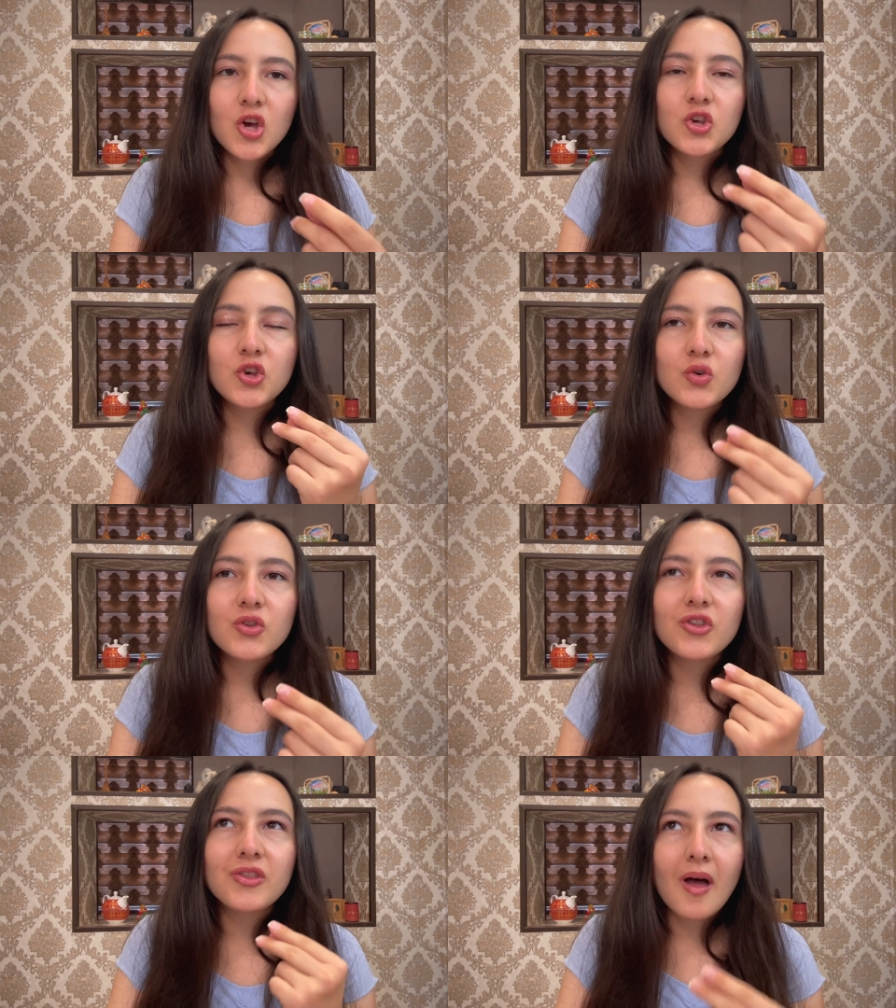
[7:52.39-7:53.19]
you
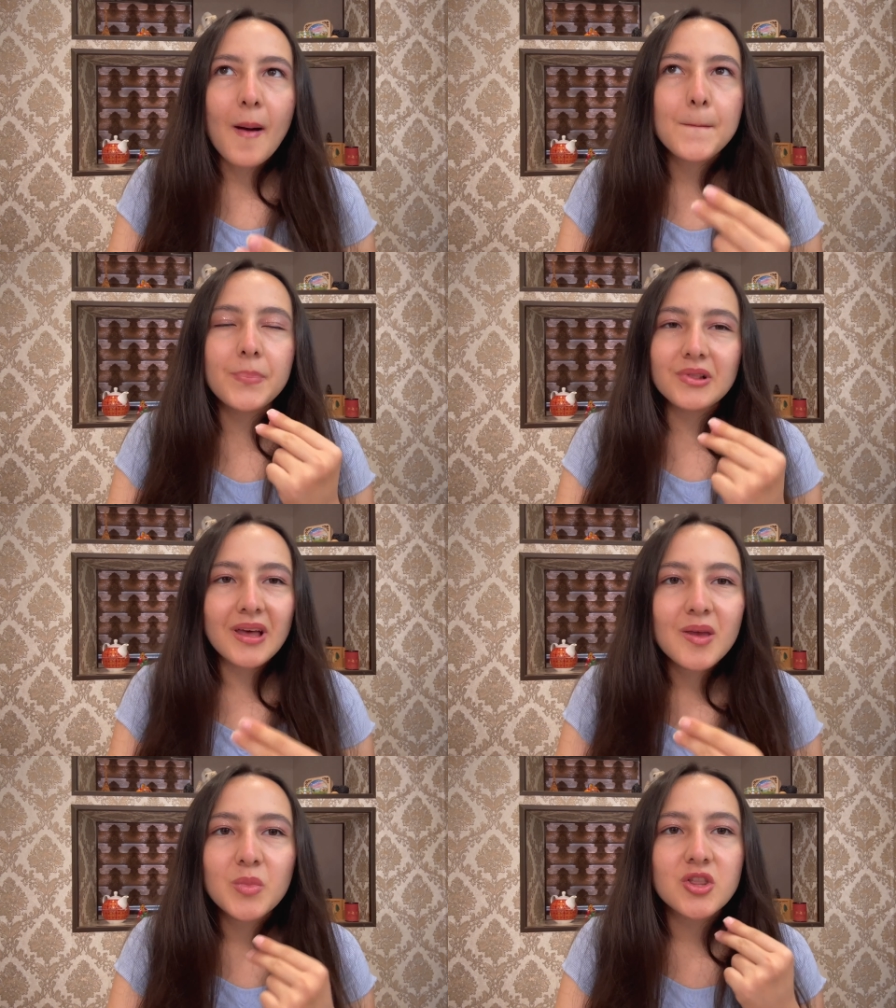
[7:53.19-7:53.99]
stop
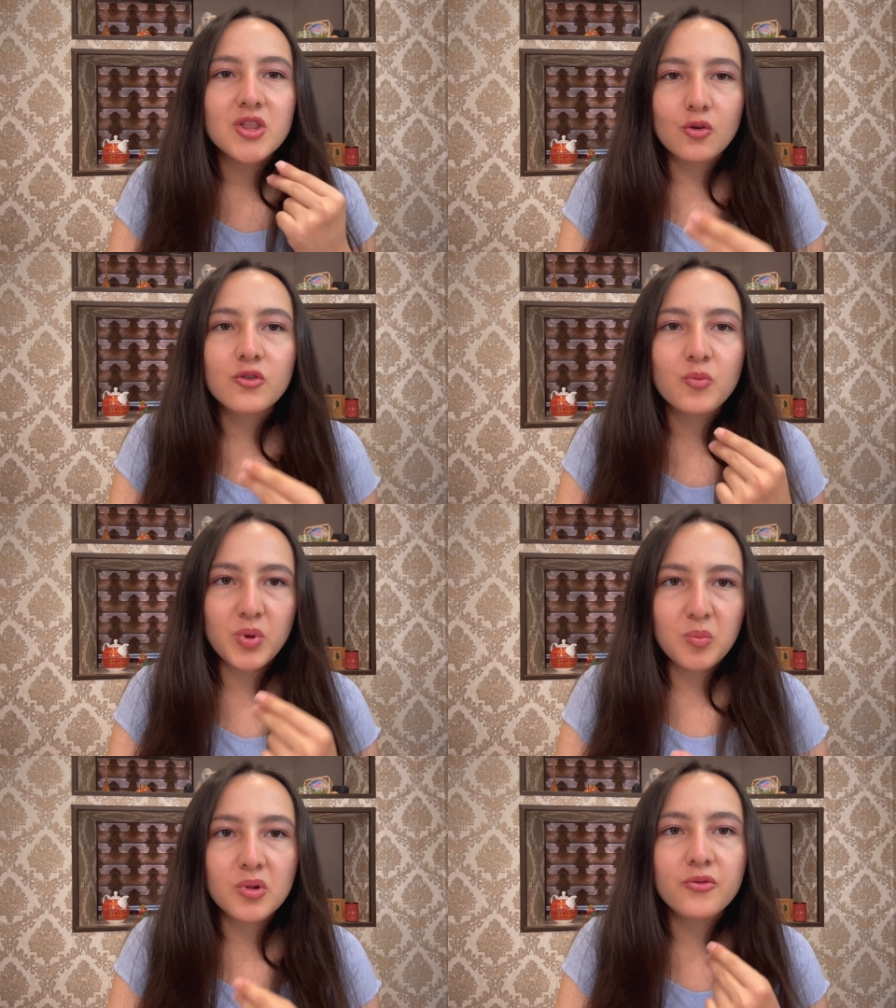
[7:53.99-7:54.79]
blaming those
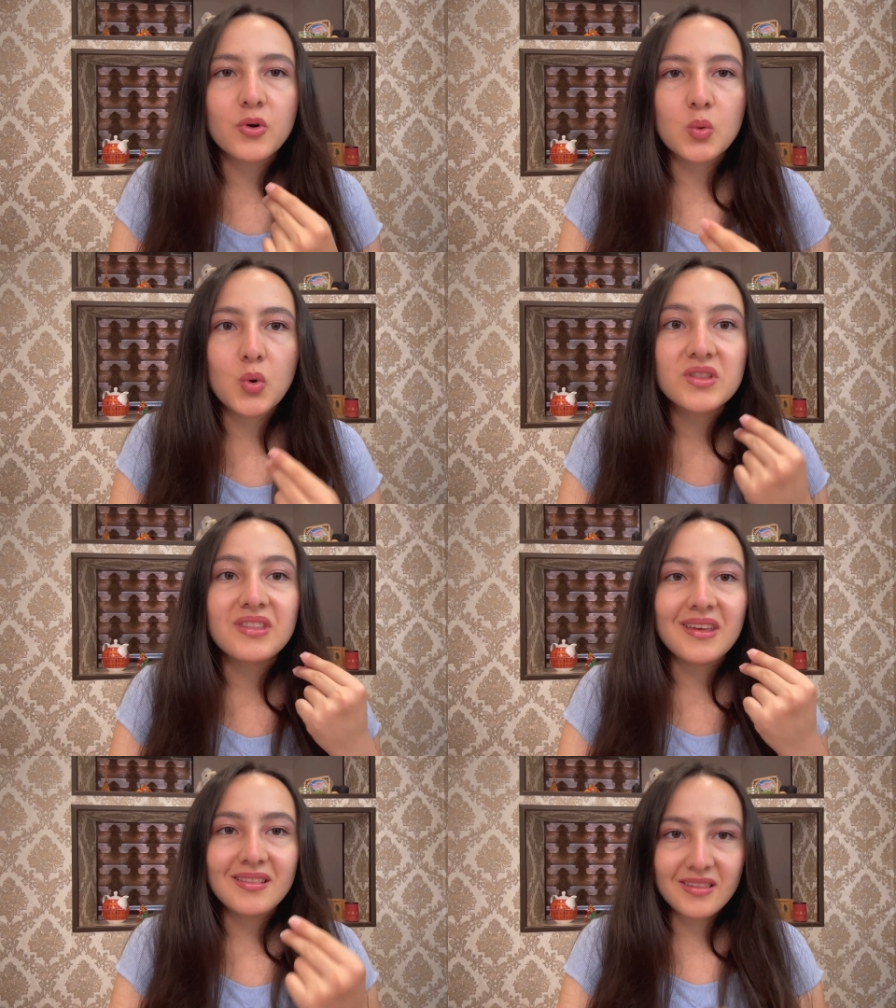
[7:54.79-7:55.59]
people for what
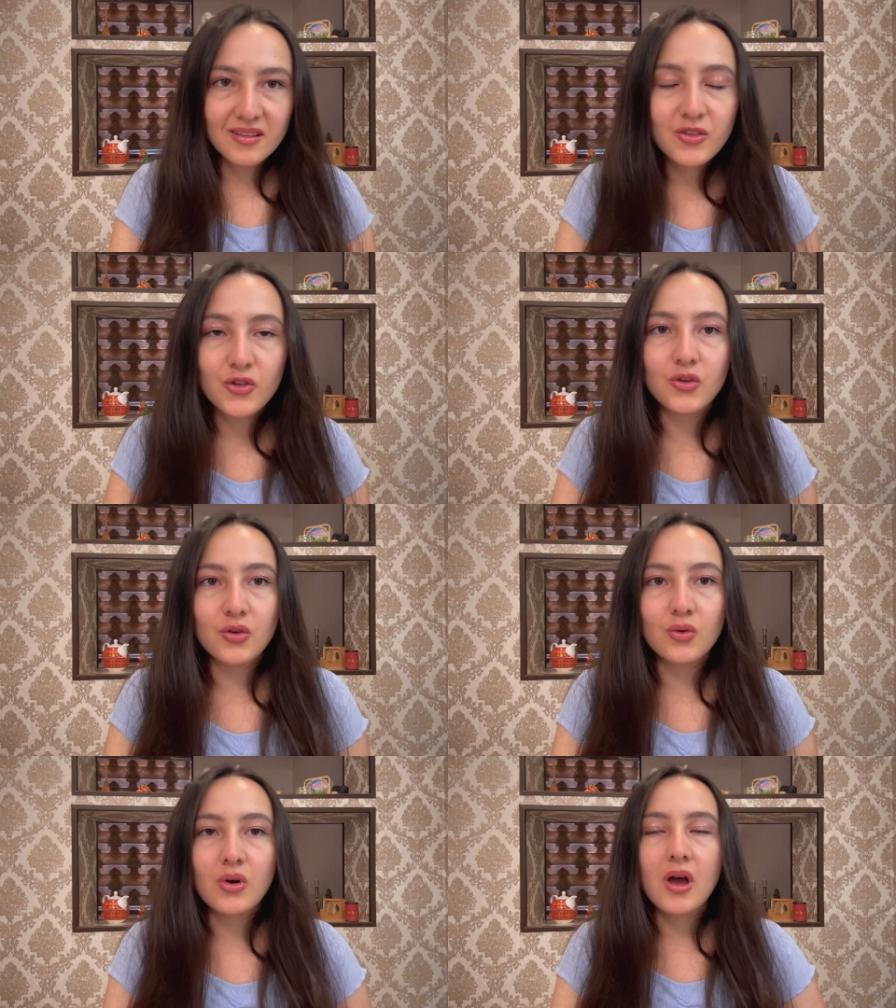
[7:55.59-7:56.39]
they did to
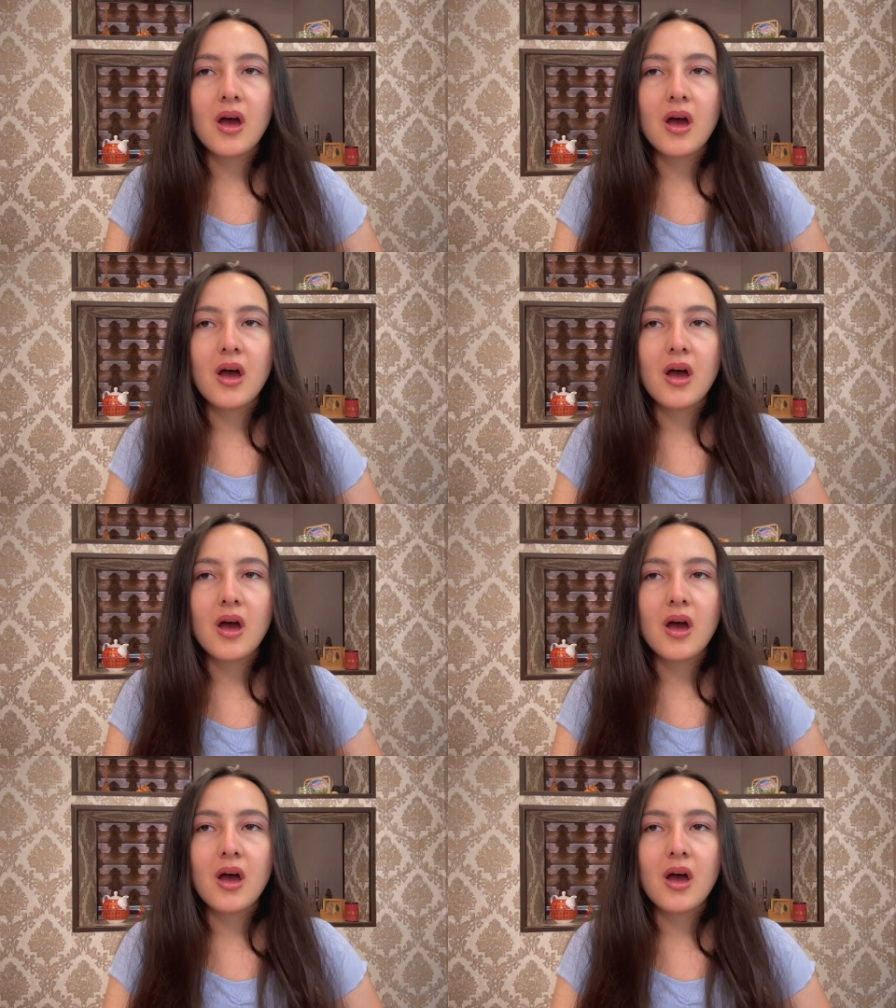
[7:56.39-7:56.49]
you.